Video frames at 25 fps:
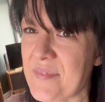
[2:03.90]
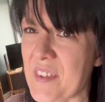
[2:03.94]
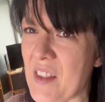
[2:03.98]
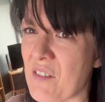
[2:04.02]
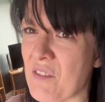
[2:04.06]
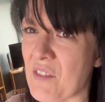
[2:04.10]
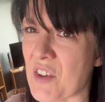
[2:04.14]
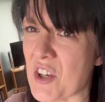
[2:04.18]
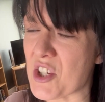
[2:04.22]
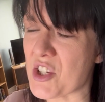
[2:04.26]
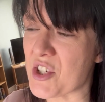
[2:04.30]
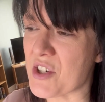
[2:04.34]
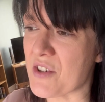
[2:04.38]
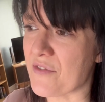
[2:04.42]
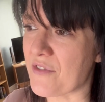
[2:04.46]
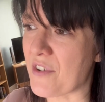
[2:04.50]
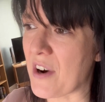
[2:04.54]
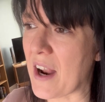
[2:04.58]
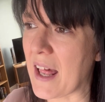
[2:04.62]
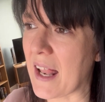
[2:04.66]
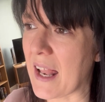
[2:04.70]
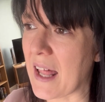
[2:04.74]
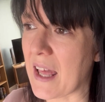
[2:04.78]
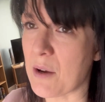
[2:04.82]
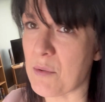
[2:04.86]
version of Fry
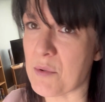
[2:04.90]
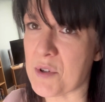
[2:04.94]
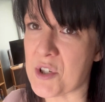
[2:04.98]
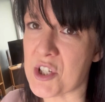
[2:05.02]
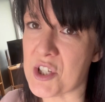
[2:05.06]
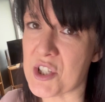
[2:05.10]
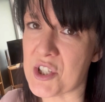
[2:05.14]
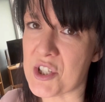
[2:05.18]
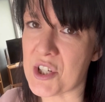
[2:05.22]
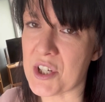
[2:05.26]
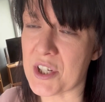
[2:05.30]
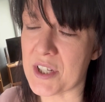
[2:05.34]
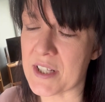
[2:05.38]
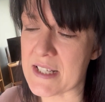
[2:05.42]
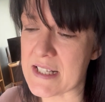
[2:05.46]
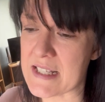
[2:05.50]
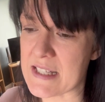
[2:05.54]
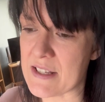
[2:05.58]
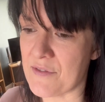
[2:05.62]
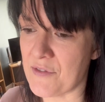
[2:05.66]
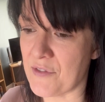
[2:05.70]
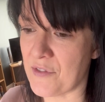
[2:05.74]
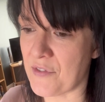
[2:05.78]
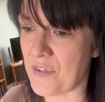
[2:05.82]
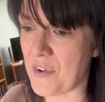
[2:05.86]
Light, which is totally
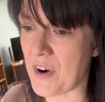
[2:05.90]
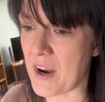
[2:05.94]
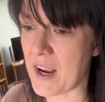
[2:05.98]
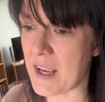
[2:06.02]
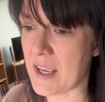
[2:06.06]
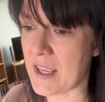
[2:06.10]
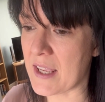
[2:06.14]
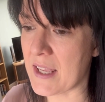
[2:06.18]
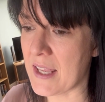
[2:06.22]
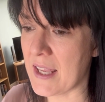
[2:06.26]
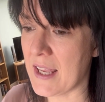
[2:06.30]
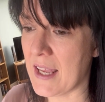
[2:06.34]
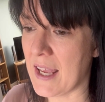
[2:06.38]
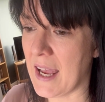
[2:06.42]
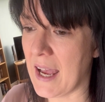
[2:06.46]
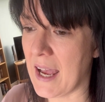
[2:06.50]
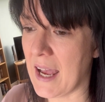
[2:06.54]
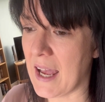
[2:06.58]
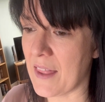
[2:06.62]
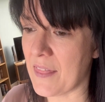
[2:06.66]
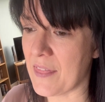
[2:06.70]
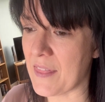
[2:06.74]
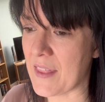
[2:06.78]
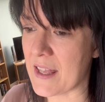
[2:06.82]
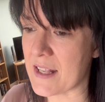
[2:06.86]
sin free,
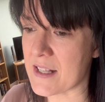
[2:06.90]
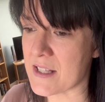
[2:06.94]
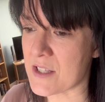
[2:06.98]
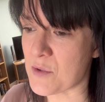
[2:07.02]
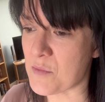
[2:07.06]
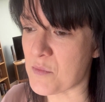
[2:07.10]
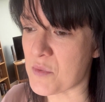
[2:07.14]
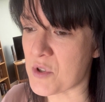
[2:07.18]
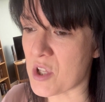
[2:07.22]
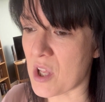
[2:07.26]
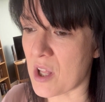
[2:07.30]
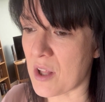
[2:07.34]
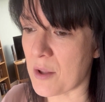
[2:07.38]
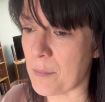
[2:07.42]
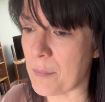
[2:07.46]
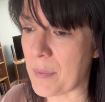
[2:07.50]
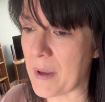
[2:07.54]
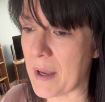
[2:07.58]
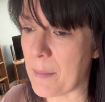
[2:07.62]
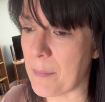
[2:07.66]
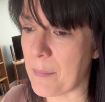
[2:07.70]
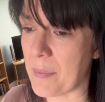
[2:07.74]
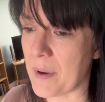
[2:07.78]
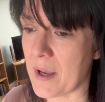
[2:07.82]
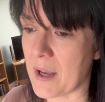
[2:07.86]
and then some salt and
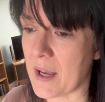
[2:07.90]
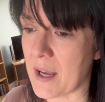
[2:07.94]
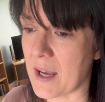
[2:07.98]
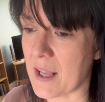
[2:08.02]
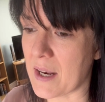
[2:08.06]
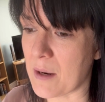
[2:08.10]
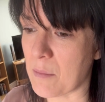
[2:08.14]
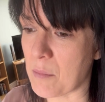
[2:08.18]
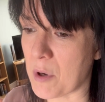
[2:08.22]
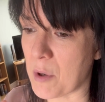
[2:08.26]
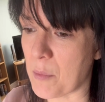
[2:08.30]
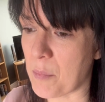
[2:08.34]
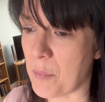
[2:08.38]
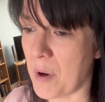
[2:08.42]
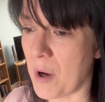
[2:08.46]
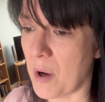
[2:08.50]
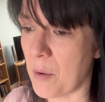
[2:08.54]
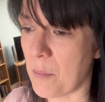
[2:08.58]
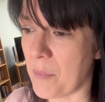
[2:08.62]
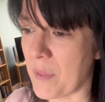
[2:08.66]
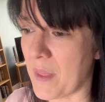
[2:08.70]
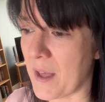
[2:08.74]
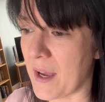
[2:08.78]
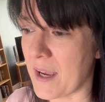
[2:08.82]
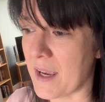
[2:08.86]
pepper, and I'm going to pop
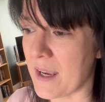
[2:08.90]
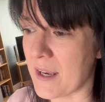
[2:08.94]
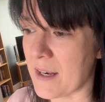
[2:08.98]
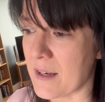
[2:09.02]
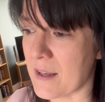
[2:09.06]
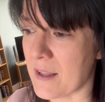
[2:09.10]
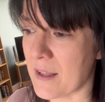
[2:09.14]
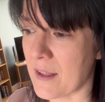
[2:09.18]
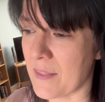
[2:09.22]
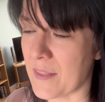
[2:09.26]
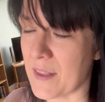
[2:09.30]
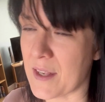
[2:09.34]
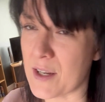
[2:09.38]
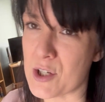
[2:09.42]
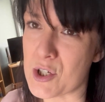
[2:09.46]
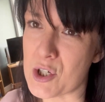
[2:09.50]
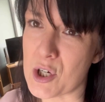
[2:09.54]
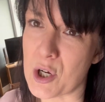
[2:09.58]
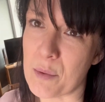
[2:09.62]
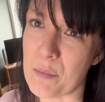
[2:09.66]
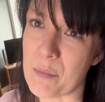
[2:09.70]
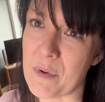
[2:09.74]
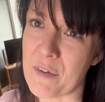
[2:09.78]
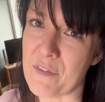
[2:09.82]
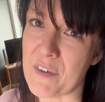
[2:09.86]
that in and then
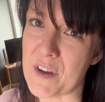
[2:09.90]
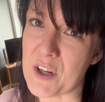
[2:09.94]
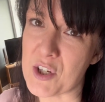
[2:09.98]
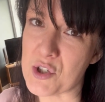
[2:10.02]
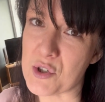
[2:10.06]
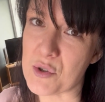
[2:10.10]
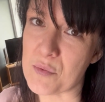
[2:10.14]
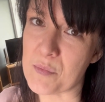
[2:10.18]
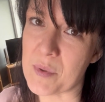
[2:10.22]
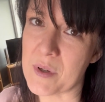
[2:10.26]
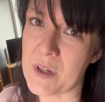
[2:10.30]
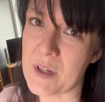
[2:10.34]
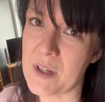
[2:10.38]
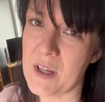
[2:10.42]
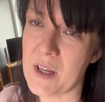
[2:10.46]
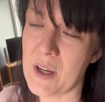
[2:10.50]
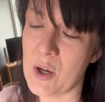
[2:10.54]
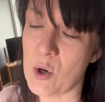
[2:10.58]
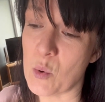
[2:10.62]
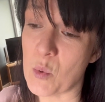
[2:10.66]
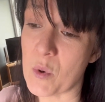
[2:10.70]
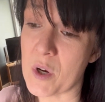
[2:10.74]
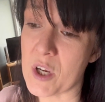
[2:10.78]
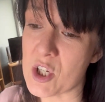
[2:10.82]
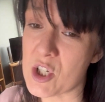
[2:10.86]
chop my veg up,
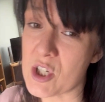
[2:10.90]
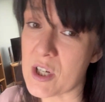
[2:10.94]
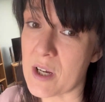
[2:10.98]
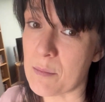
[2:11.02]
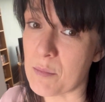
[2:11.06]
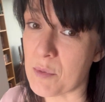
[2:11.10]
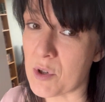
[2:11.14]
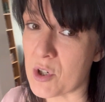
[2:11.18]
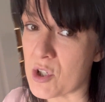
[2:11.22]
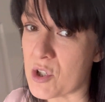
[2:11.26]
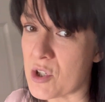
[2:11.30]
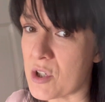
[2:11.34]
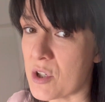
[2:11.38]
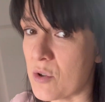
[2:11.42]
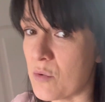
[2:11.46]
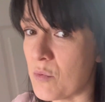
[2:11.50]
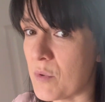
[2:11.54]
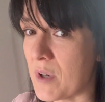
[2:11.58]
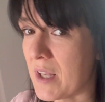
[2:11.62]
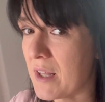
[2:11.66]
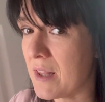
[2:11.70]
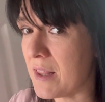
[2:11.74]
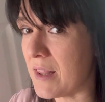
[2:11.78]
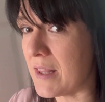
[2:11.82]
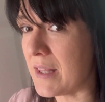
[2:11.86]
which I'm going to do
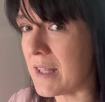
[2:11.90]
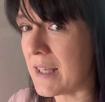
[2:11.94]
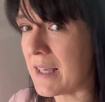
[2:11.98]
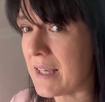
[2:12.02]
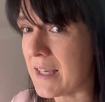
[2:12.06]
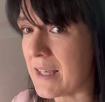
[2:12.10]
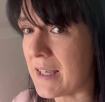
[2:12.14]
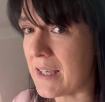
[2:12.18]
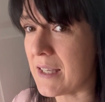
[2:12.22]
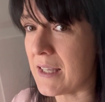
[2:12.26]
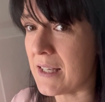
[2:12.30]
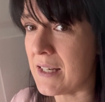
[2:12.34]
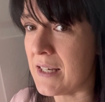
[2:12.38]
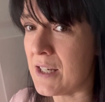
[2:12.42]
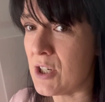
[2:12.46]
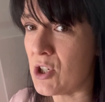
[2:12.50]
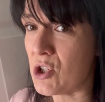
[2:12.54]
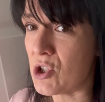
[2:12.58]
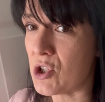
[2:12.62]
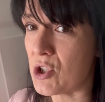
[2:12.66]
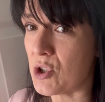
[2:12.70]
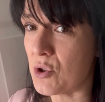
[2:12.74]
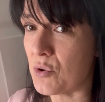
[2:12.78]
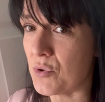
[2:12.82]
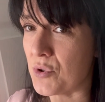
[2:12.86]
in the Ninja
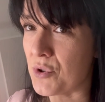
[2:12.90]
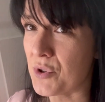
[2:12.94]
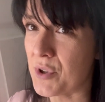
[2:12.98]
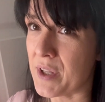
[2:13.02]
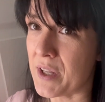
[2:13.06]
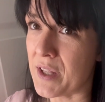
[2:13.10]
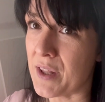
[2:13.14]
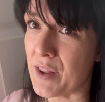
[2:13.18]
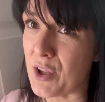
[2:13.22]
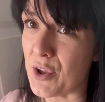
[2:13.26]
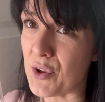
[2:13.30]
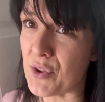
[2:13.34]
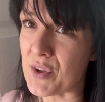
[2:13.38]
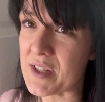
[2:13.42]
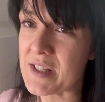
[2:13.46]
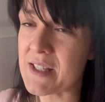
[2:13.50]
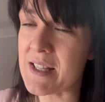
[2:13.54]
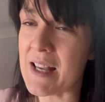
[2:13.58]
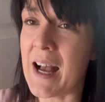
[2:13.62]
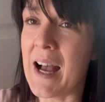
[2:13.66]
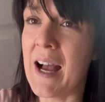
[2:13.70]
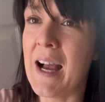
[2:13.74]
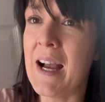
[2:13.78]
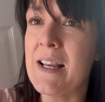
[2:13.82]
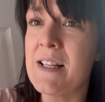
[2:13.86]
Jewel in the other
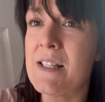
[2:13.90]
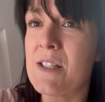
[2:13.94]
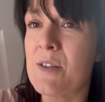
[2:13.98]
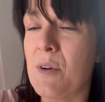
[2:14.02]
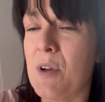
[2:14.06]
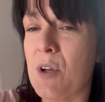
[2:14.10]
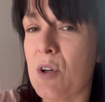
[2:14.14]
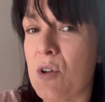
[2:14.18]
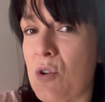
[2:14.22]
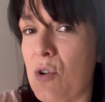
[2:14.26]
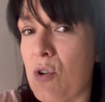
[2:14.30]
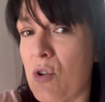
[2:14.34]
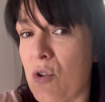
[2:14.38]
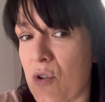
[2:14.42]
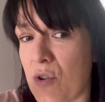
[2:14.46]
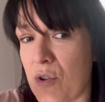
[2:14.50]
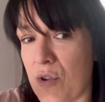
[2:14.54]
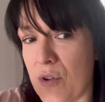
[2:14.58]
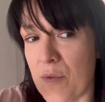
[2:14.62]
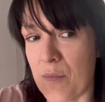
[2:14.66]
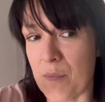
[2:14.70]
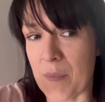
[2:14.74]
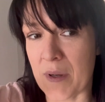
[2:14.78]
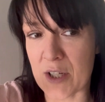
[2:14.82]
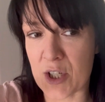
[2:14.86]
side. So I'll cook
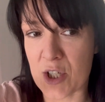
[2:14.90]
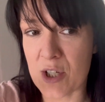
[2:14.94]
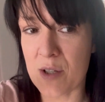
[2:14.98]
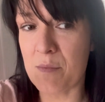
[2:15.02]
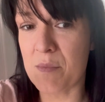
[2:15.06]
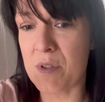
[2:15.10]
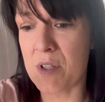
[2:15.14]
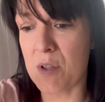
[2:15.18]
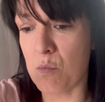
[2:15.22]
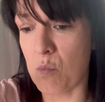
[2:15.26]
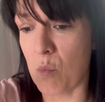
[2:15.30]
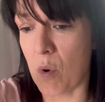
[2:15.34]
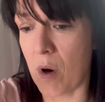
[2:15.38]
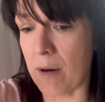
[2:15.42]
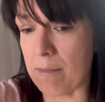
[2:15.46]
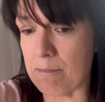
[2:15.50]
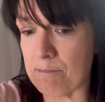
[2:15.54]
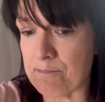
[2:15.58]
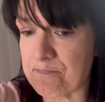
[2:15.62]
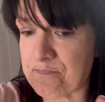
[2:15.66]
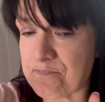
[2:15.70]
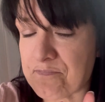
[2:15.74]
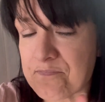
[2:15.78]
my chips in one,